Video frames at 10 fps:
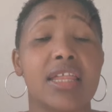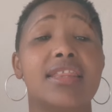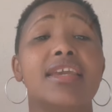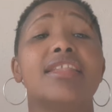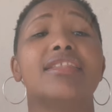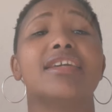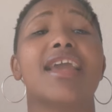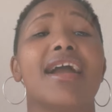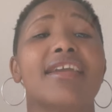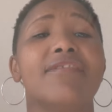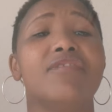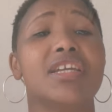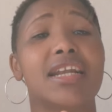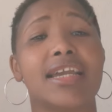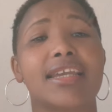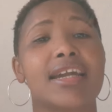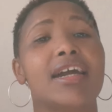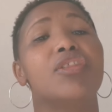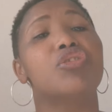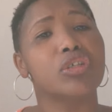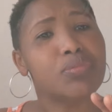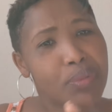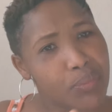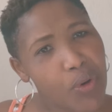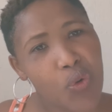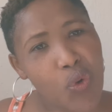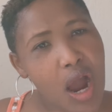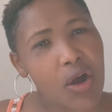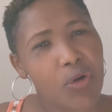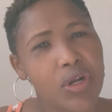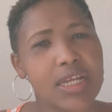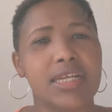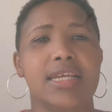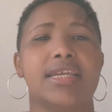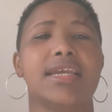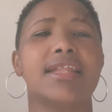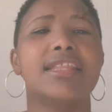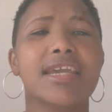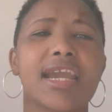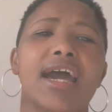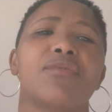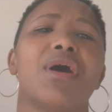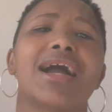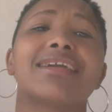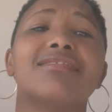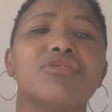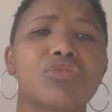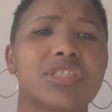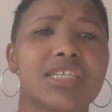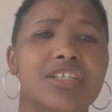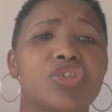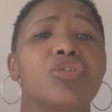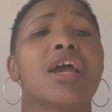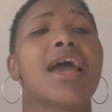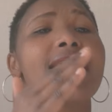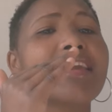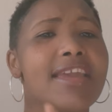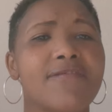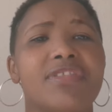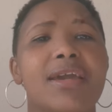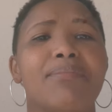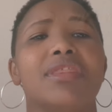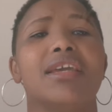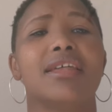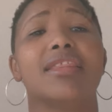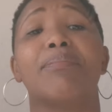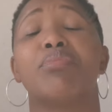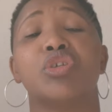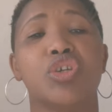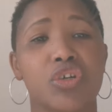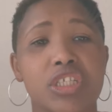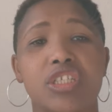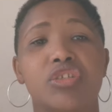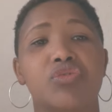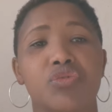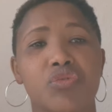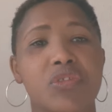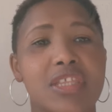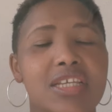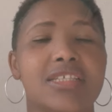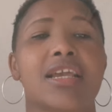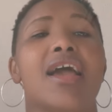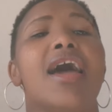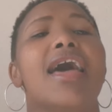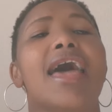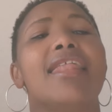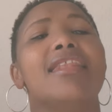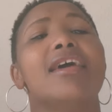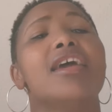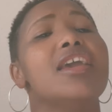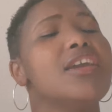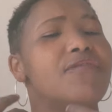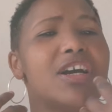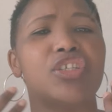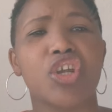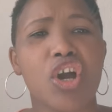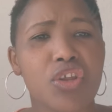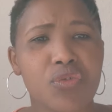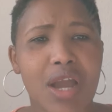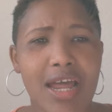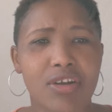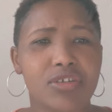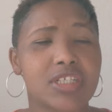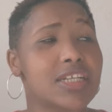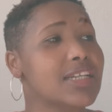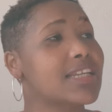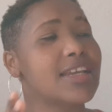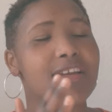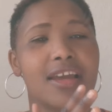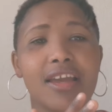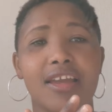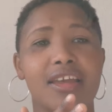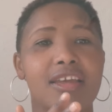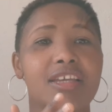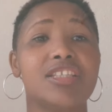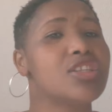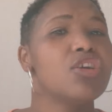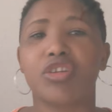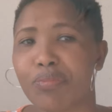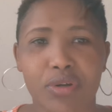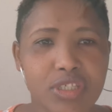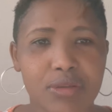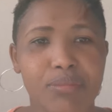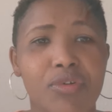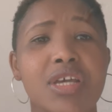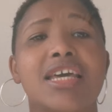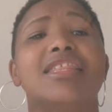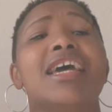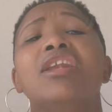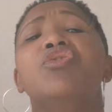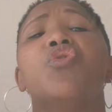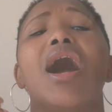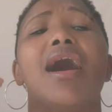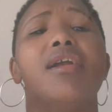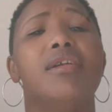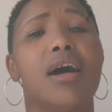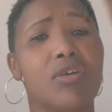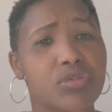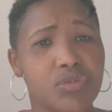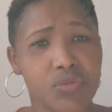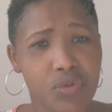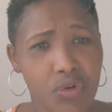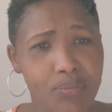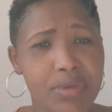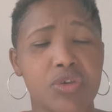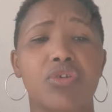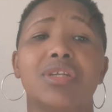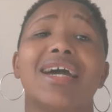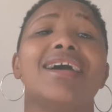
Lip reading: They are giving, like, those people who are already here, they can work in those sections, give them the priority to do this. And if at all you cannot, it's not possible, then you are allowed to go beyond.